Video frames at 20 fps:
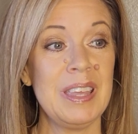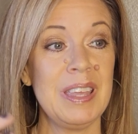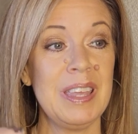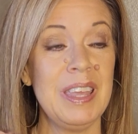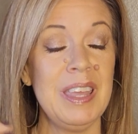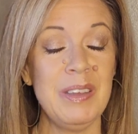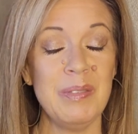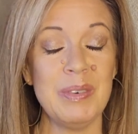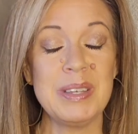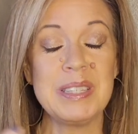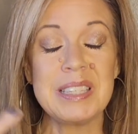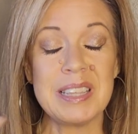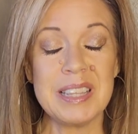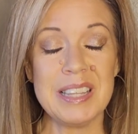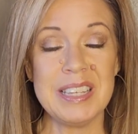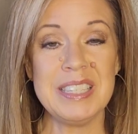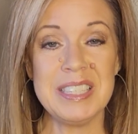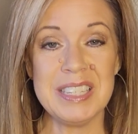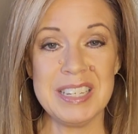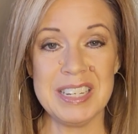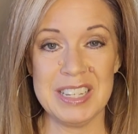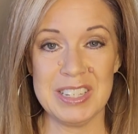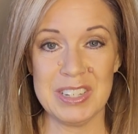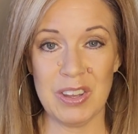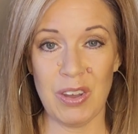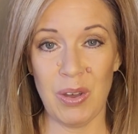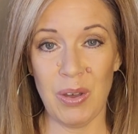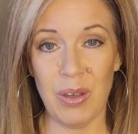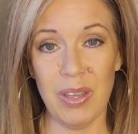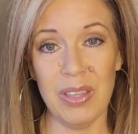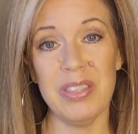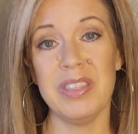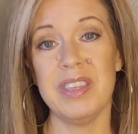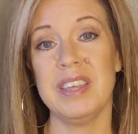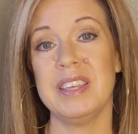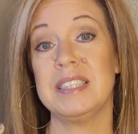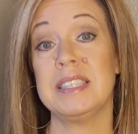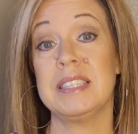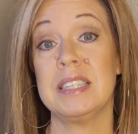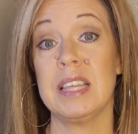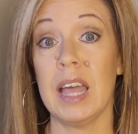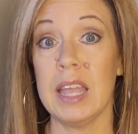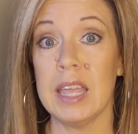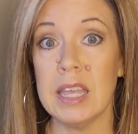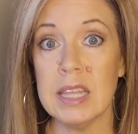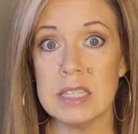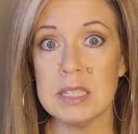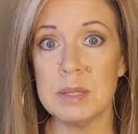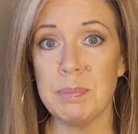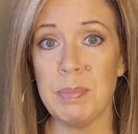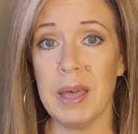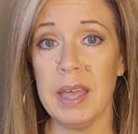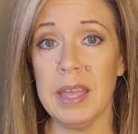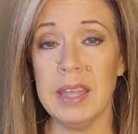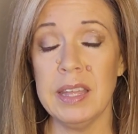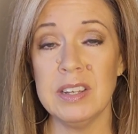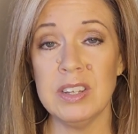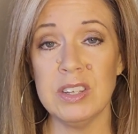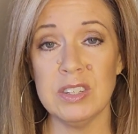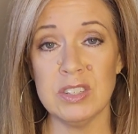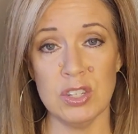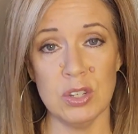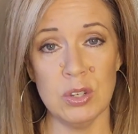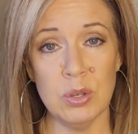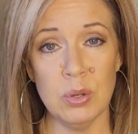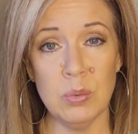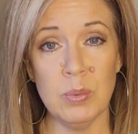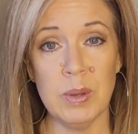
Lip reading: was listening to all the science behind it too,